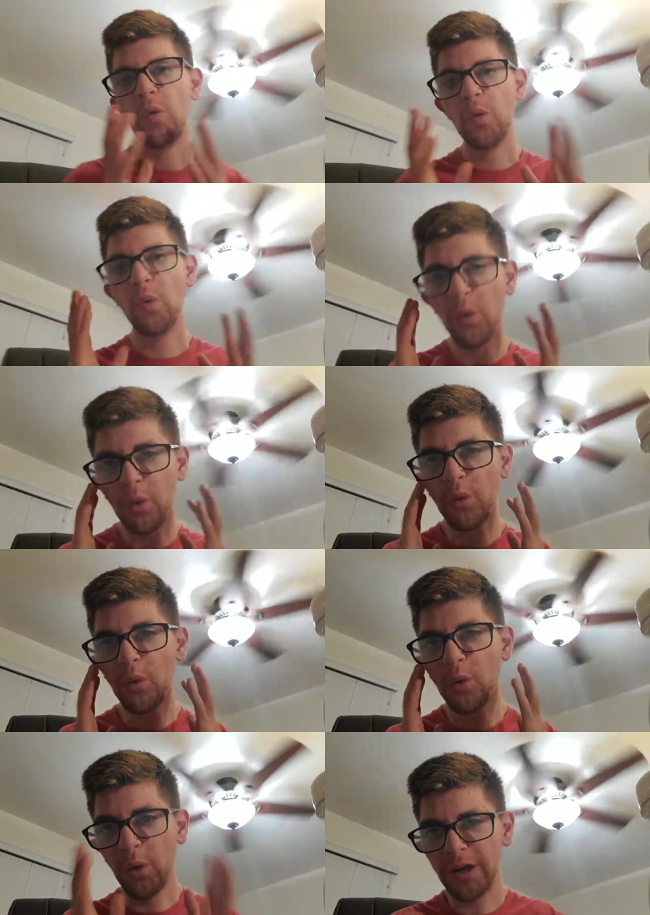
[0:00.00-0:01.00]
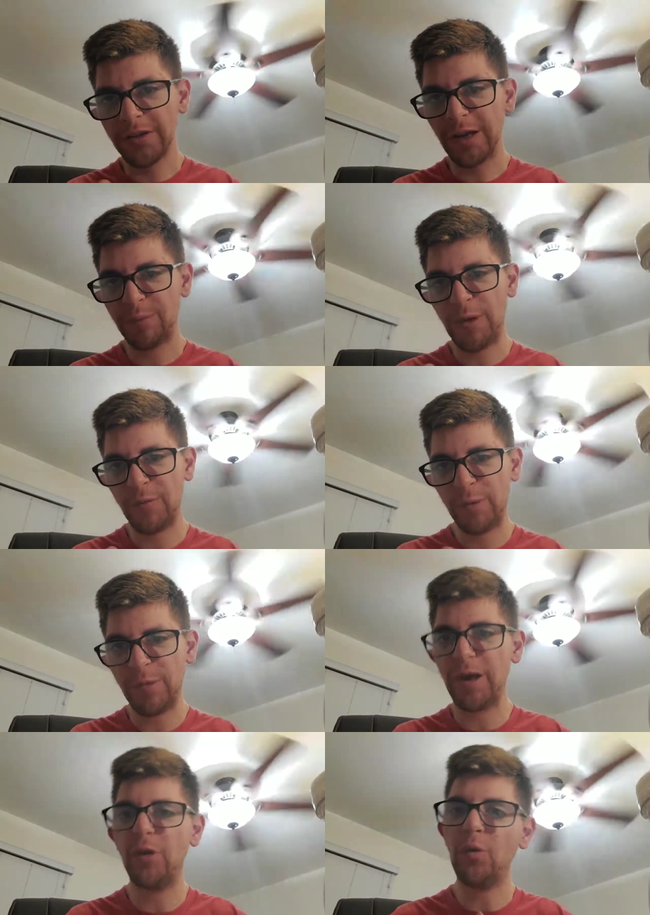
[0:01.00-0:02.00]
What's up
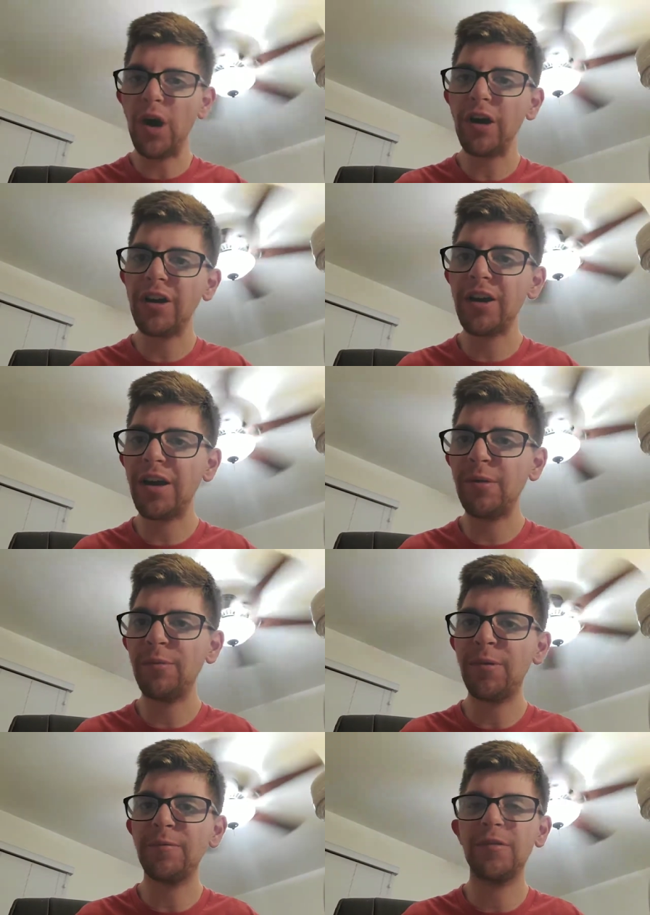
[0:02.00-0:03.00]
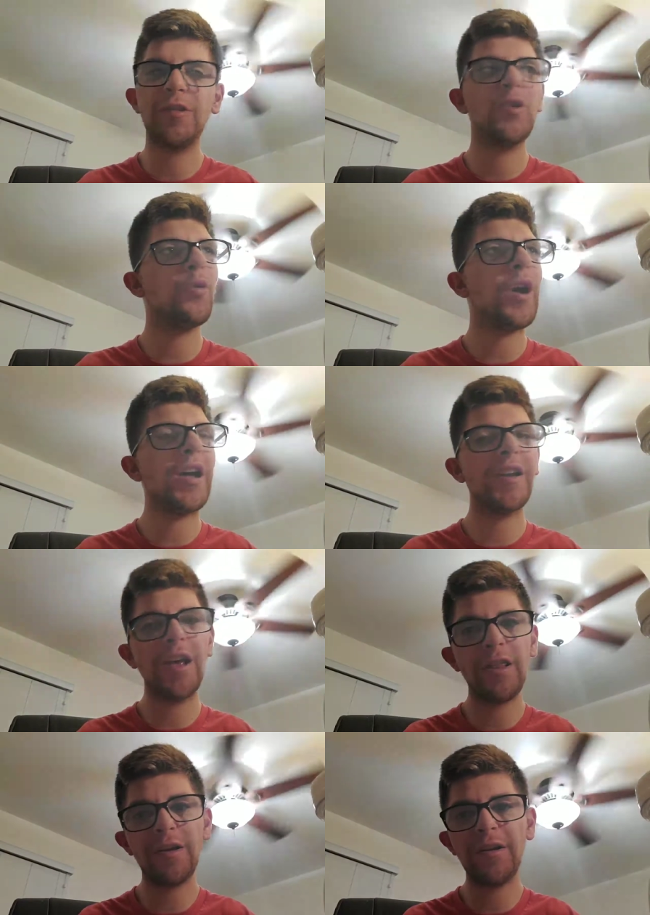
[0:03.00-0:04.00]
everybody, welcome to
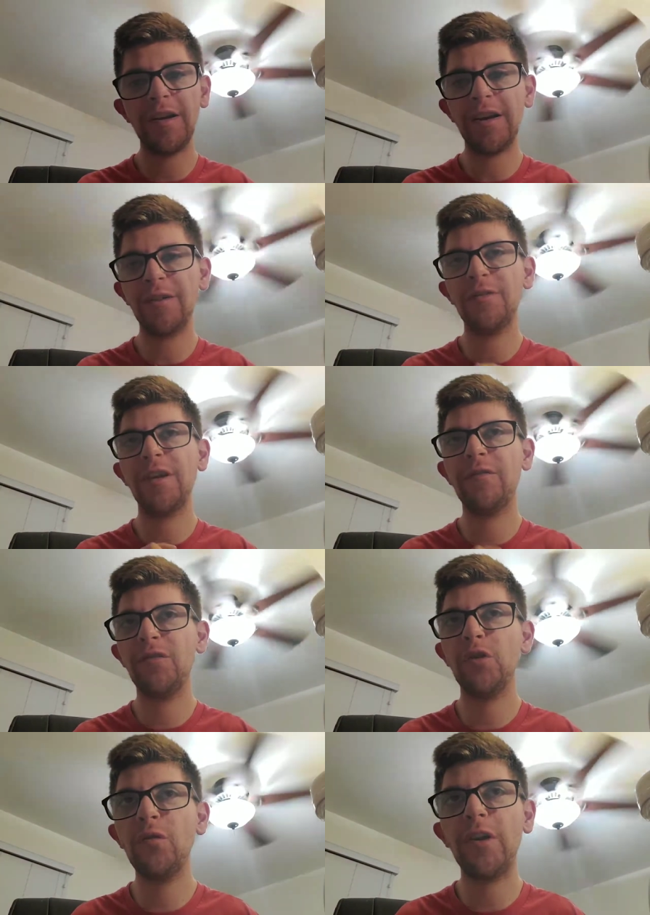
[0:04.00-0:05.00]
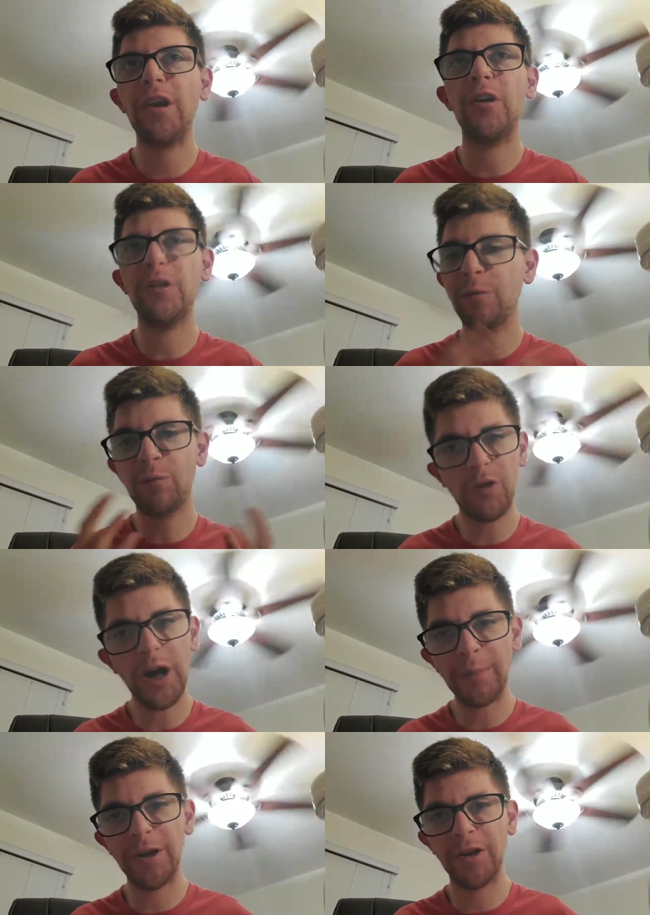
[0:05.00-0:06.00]
another review video. You
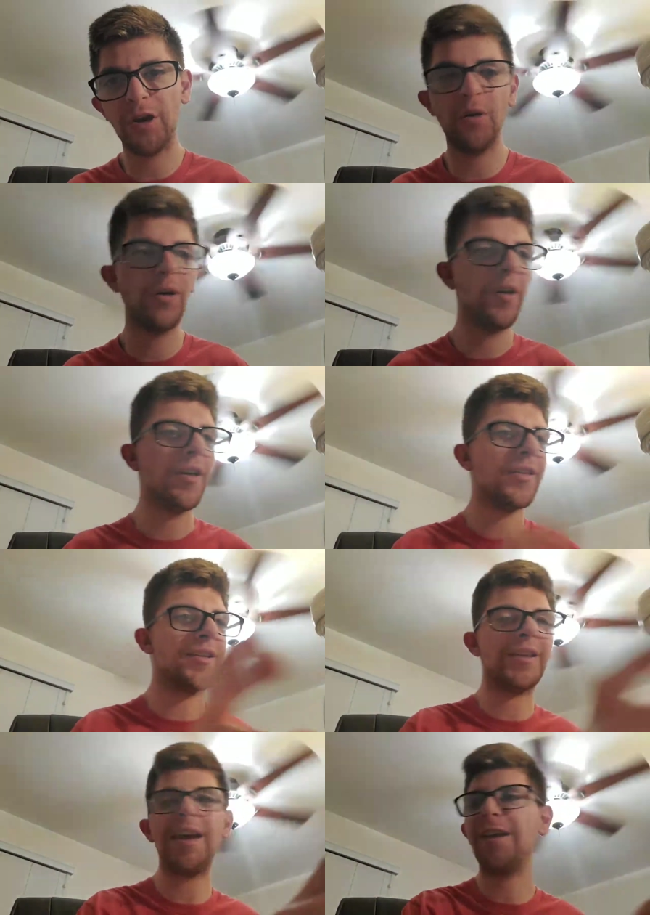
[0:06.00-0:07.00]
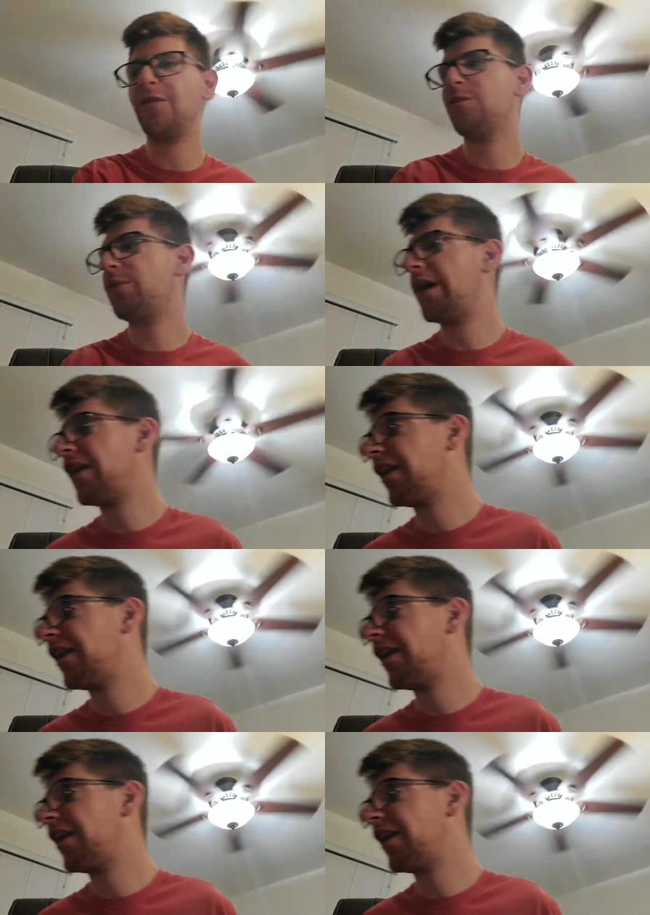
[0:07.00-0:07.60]
probably know the title by